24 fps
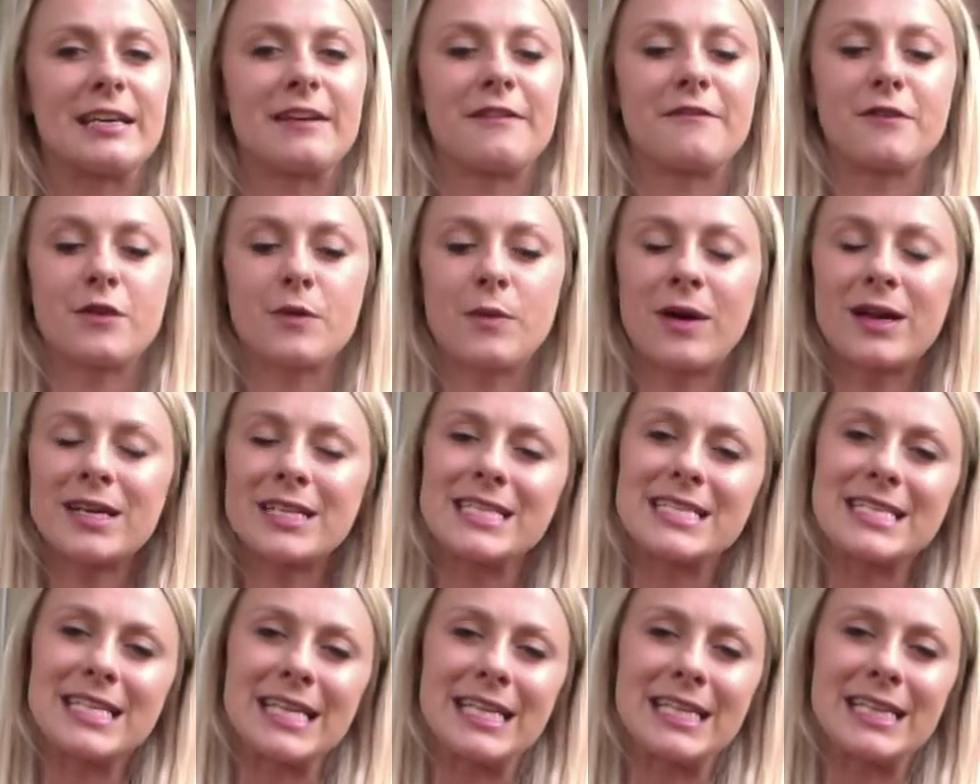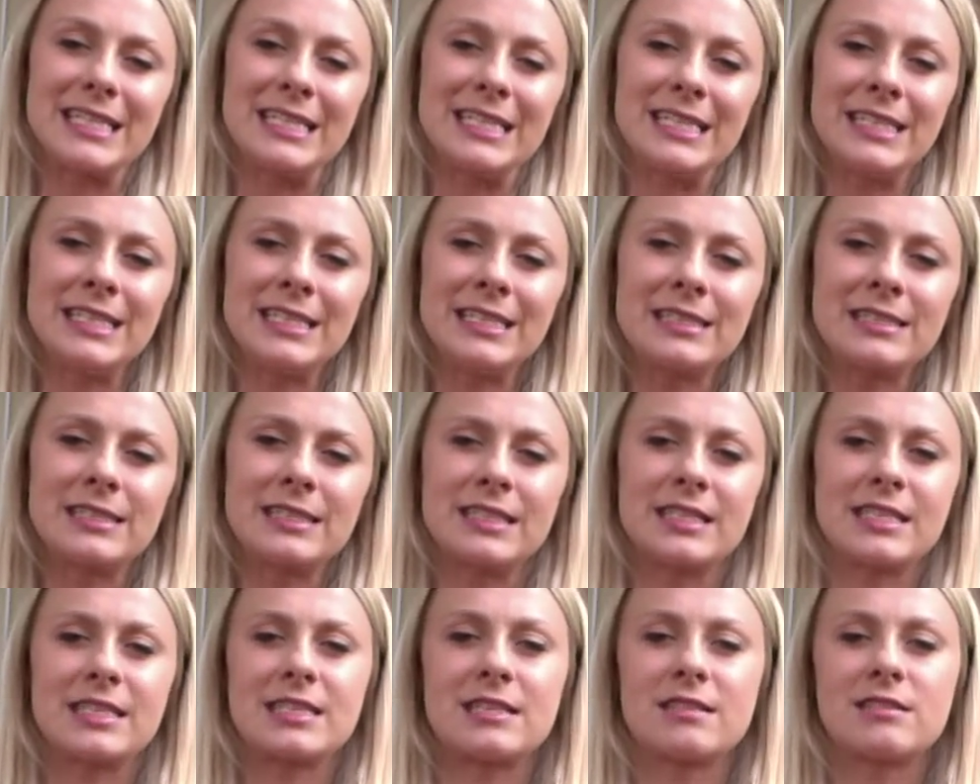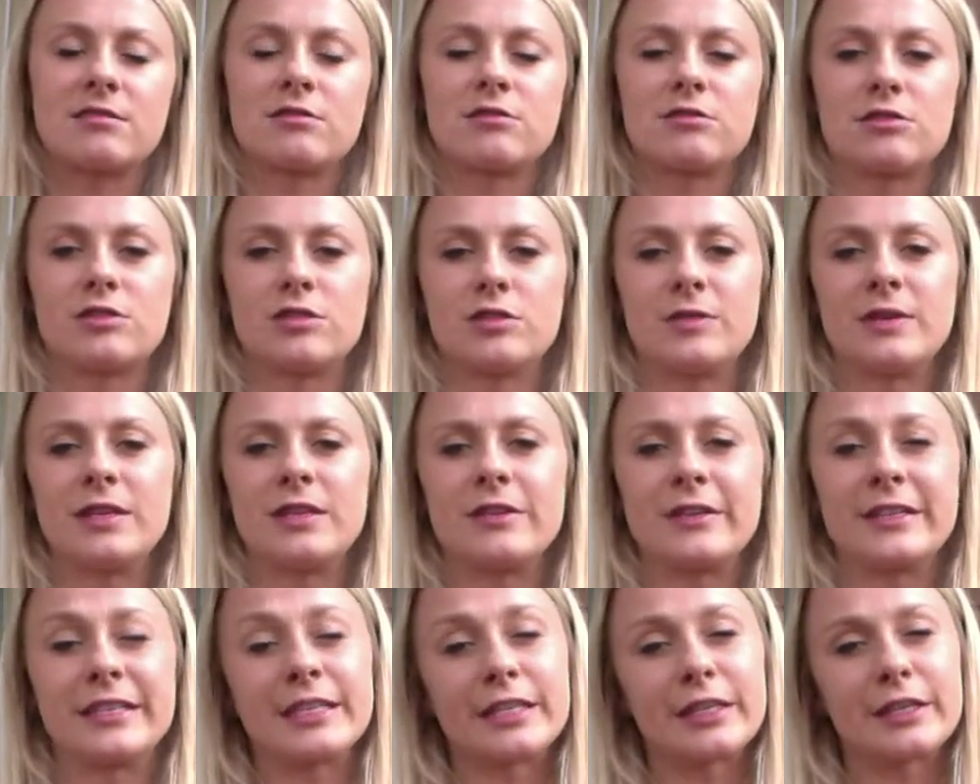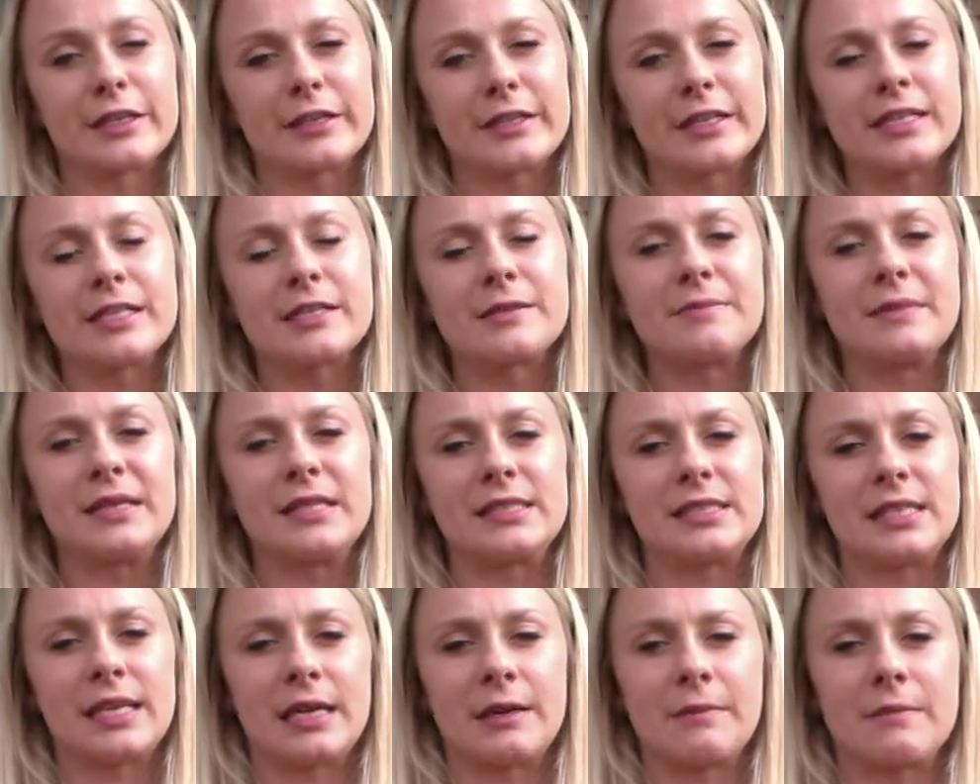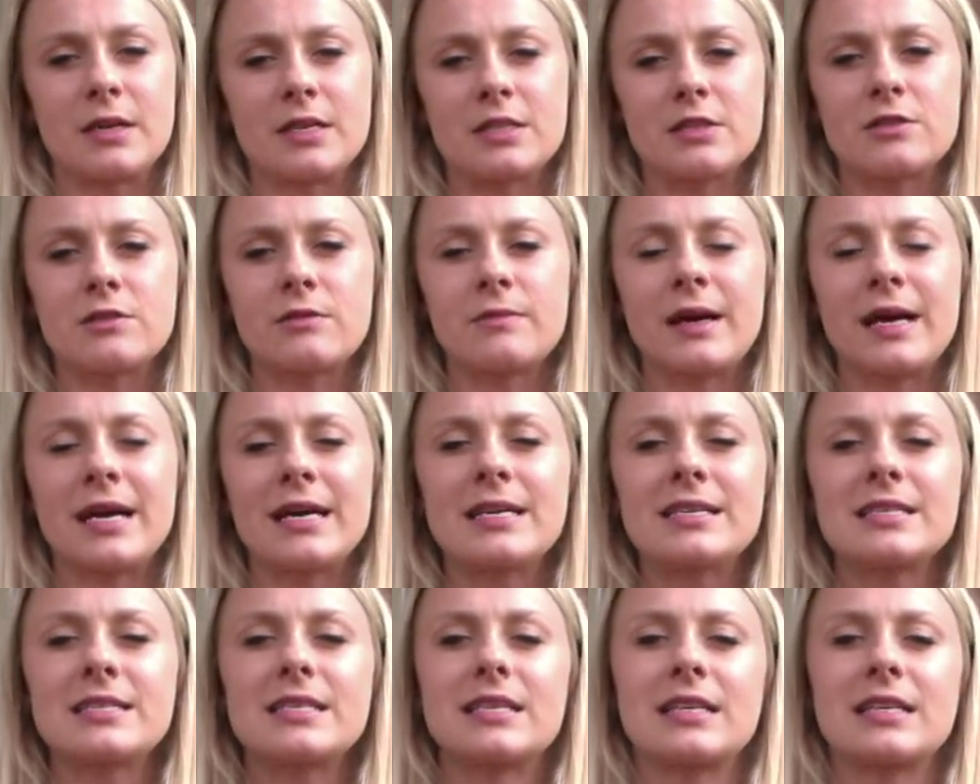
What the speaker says: if you want to stay lean, it's to either increase, maintain muscle mass,